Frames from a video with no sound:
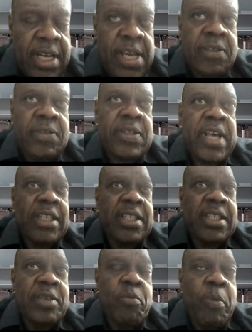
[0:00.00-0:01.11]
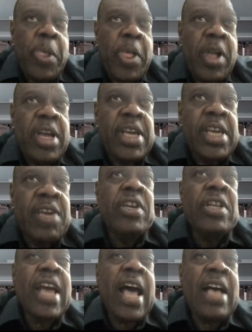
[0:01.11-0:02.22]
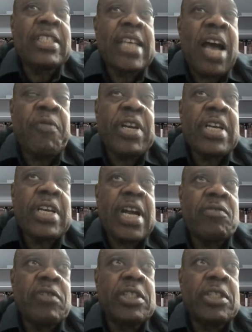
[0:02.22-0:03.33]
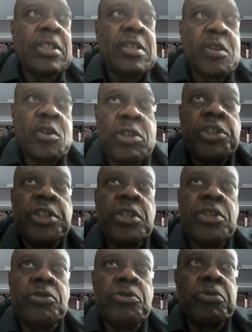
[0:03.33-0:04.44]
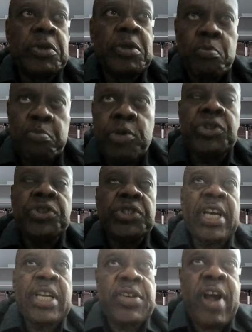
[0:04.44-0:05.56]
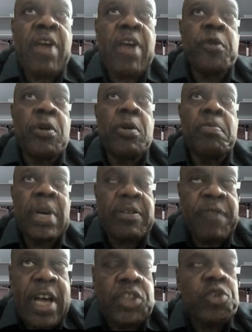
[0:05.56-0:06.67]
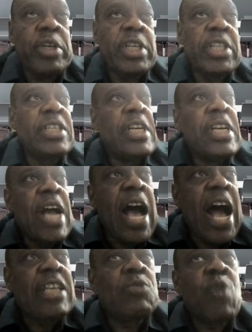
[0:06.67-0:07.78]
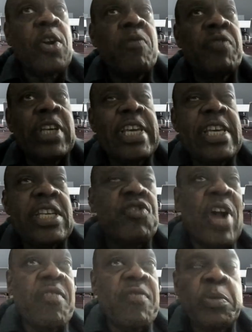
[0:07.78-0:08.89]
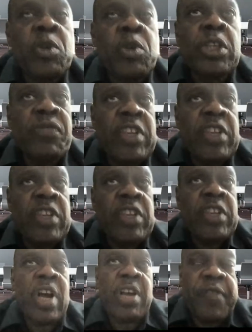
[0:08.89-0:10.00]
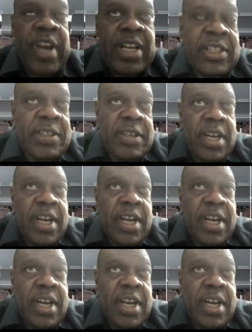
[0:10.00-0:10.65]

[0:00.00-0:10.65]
is that even as African countries continue to push and drive for manufacturing as one of the key drivers because of the spillover effects,